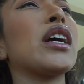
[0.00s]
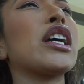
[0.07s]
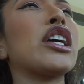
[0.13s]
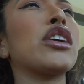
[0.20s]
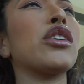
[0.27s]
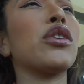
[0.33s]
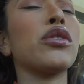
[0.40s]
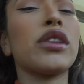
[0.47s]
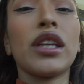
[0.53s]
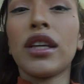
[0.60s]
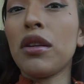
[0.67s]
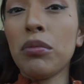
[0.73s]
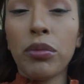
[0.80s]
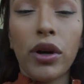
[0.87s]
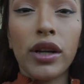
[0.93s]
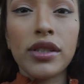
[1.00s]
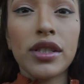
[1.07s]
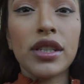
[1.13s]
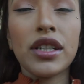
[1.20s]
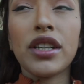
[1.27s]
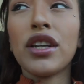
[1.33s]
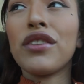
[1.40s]
you know thinking
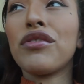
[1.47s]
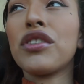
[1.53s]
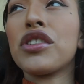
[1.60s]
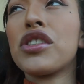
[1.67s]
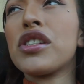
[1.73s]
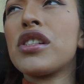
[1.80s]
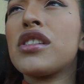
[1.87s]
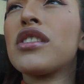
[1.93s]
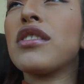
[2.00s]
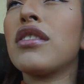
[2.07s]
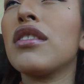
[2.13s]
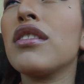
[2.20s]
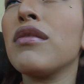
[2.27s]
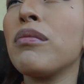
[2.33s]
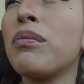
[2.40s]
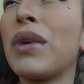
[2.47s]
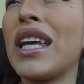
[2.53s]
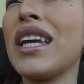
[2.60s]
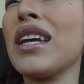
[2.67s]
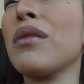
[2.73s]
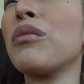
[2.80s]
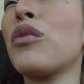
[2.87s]
positive and just
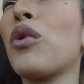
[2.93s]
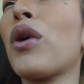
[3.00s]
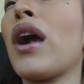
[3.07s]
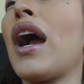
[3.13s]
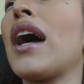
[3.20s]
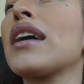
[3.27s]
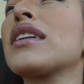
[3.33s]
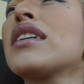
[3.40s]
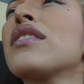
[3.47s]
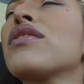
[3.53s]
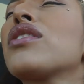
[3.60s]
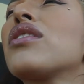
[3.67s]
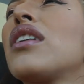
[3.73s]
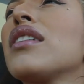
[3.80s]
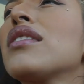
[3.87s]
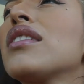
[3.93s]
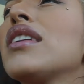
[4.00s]
being more active throughout the